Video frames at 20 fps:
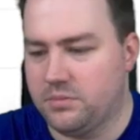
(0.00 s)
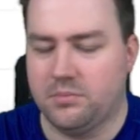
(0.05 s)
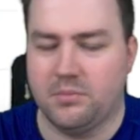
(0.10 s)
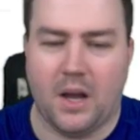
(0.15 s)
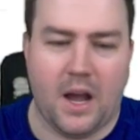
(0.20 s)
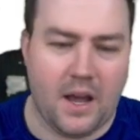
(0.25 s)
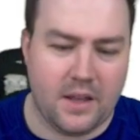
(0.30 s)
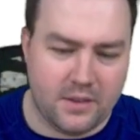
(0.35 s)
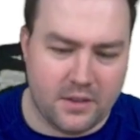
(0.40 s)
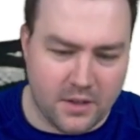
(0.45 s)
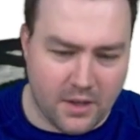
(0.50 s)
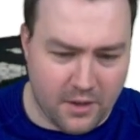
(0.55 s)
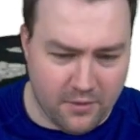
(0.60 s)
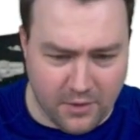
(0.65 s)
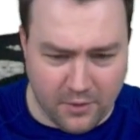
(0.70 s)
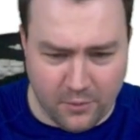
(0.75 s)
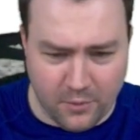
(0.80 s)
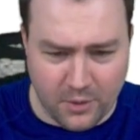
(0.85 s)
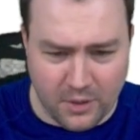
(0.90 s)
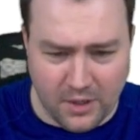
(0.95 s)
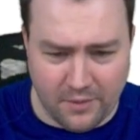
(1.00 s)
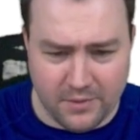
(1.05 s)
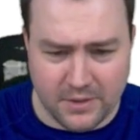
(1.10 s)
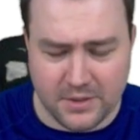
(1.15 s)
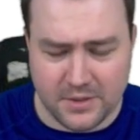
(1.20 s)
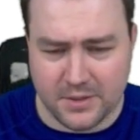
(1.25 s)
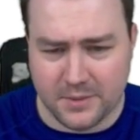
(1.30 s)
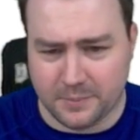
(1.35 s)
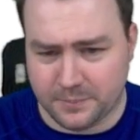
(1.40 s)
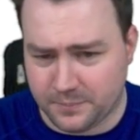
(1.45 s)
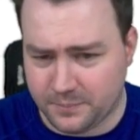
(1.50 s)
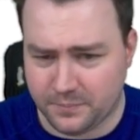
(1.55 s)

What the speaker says: either giving Will Levis